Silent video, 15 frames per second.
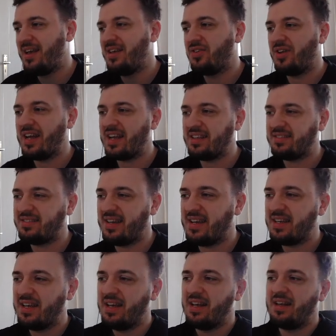So like I
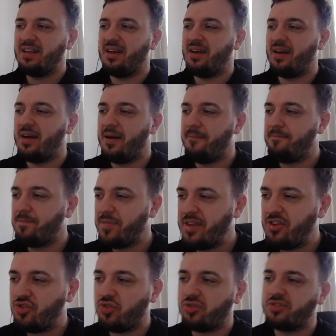said, the
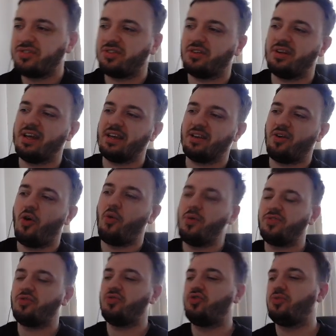shoulders are like
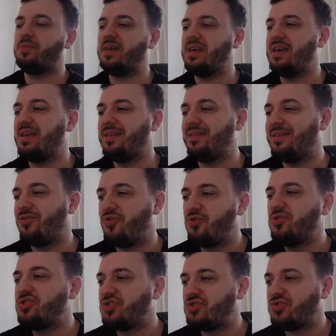always going to be
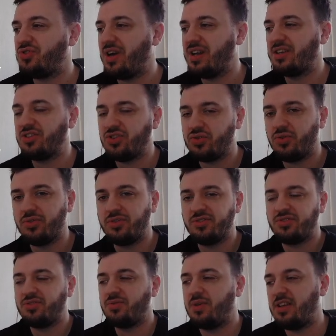true strike
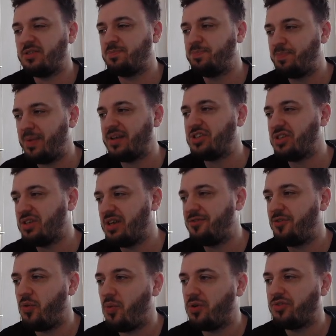shoulders, especially
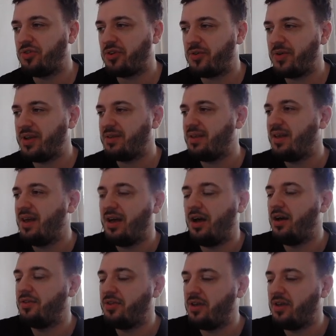if you want the the